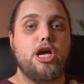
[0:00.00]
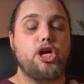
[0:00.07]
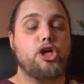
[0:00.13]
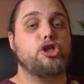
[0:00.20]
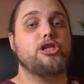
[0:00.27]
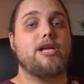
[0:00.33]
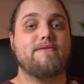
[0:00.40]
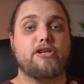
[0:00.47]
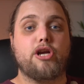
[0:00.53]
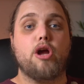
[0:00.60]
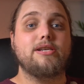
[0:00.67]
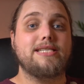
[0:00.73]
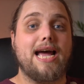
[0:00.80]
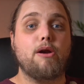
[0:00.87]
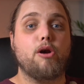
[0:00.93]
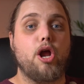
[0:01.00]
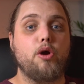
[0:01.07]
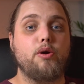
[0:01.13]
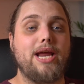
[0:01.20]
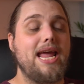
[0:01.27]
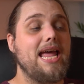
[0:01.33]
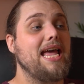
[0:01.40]
You just have to go and
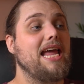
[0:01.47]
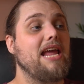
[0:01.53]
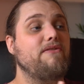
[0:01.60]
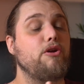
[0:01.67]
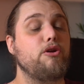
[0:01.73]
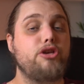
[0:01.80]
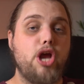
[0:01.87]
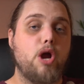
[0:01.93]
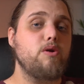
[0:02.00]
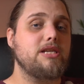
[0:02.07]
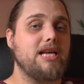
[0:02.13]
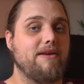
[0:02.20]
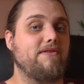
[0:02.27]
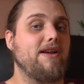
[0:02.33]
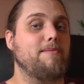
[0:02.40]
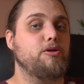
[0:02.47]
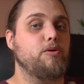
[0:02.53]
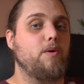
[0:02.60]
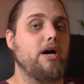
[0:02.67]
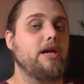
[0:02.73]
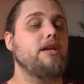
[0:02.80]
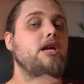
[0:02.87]
download it. If you don't have Capture
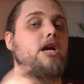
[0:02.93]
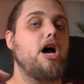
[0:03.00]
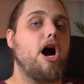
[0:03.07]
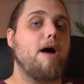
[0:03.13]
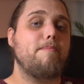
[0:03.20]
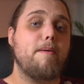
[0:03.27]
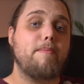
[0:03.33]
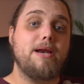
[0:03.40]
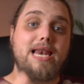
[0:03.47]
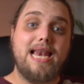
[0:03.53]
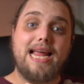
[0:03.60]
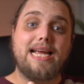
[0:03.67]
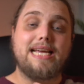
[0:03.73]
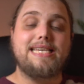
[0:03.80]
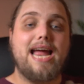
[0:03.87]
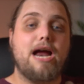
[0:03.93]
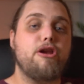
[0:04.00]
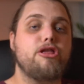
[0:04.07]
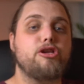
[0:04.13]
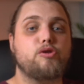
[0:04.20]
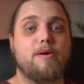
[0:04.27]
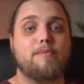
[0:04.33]
One, I'll pop a link down
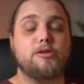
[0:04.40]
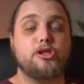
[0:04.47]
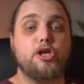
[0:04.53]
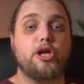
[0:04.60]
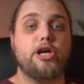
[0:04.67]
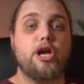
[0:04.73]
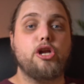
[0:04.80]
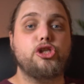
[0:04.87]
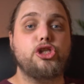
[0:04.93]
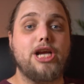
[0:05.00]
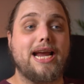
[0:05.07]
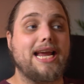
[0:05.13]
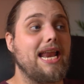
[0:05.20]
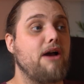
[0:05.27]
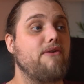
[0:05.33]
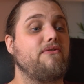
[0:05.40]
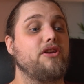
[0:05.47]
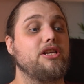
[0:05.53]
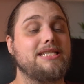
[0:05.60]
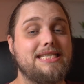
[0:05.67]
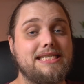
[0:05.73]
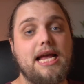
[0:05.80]
in the description so you can go and check it out for
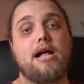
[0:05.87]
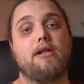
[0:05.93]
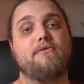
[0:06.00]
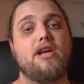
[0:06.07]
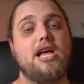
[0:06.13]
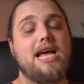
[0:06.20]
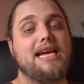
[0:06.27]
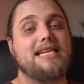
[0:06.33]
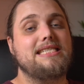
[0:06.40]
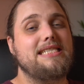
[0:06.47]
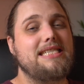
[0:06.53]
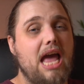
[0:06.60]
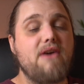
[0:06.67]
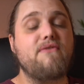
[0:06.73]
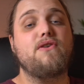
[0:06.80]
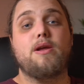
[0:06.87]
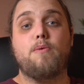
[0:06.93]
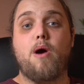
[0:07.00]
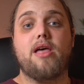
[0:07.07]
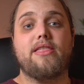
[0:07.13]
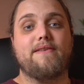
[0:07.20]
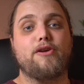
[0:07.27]
yourself. It's definitely
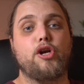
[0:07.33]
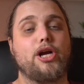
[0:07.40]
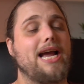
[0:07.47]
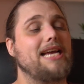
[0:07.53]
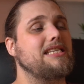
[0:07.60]
worth having a look at.